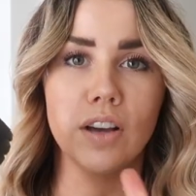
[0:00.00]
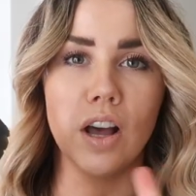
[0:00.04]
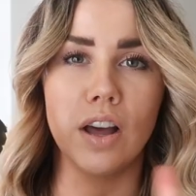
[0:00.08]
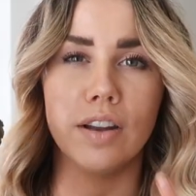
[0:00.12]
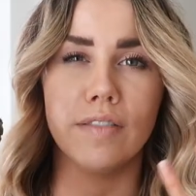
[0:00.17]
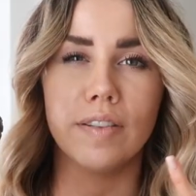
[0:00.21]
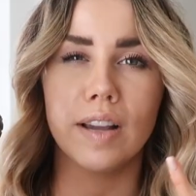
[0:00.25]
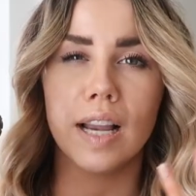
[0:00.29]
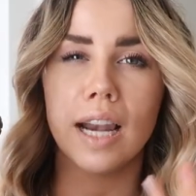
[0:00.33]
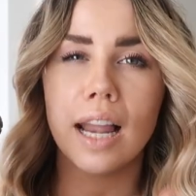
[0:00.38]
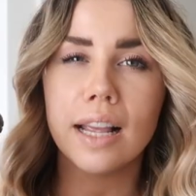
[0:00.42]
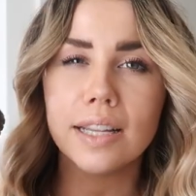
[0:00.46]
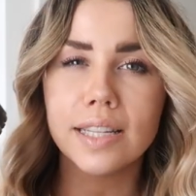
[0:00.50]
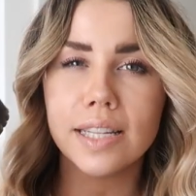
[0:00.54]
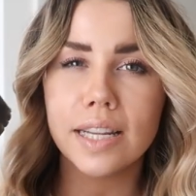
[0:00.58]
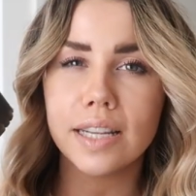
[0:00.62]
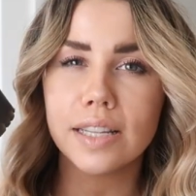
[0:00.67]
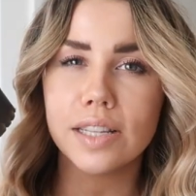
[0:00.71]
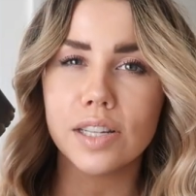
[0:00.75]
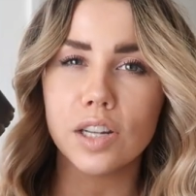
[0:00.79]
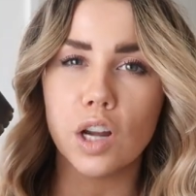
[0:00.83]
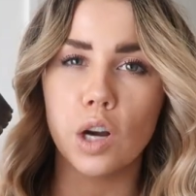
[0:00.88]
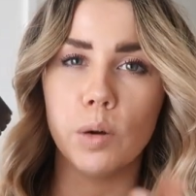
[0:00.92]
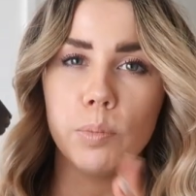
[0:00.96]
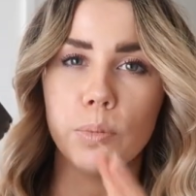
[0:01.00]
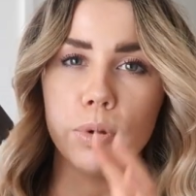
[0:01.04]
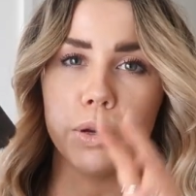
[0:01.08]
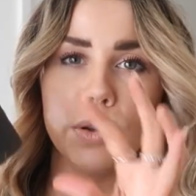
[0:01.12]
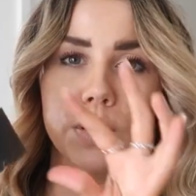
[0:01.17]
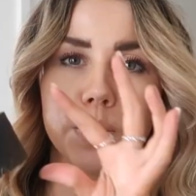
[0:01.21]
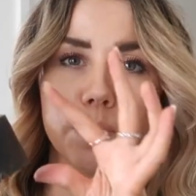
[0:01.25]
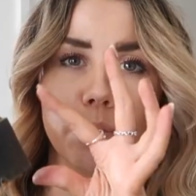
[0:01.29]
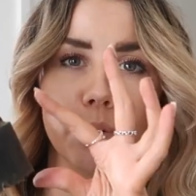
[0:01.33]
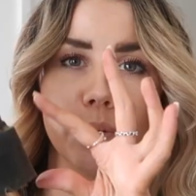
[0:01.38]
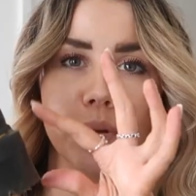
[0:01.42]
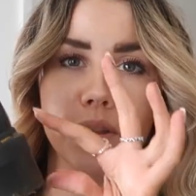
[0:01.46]
kind of classic style
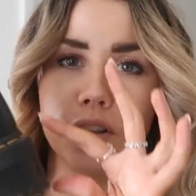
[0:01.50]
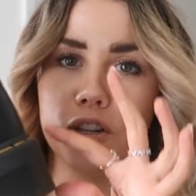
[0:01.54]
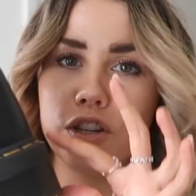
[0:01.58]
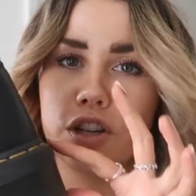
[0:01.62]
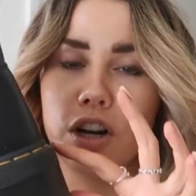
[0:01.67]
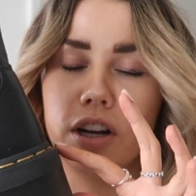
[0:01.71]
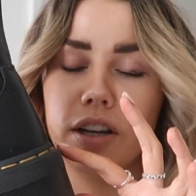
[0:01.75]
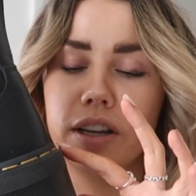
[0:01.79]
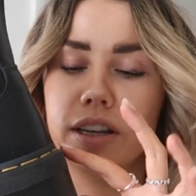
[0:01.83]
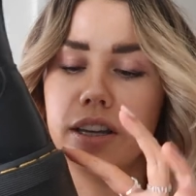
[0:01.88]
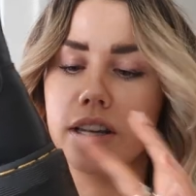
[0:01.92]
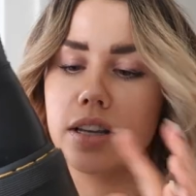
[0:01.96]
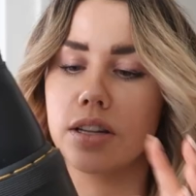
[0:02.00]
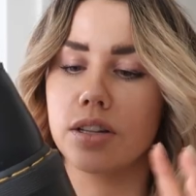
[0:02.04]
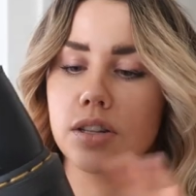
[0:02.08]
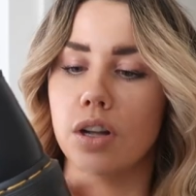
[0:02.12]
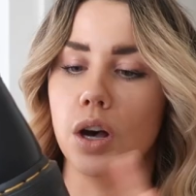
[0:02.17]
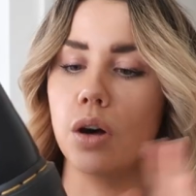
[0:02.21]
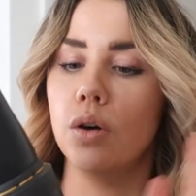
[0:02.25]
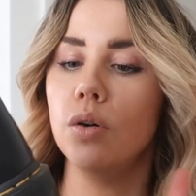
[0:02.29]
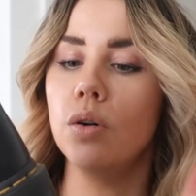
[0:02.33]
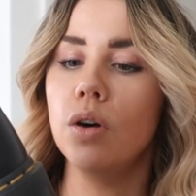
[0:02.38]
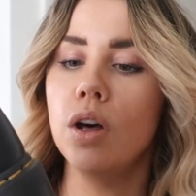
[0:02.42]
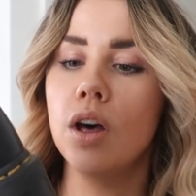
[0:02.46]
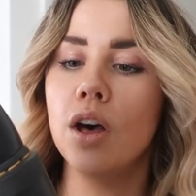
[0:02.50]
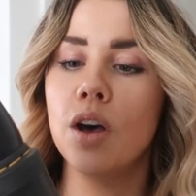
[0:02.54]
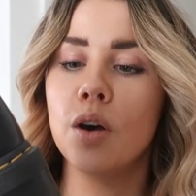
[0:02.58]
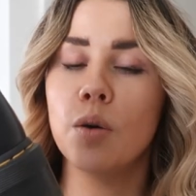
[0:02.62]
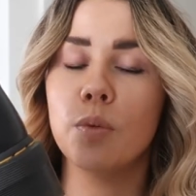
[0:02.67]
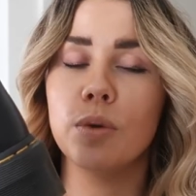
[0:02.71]
boots, but with the chunkier sole,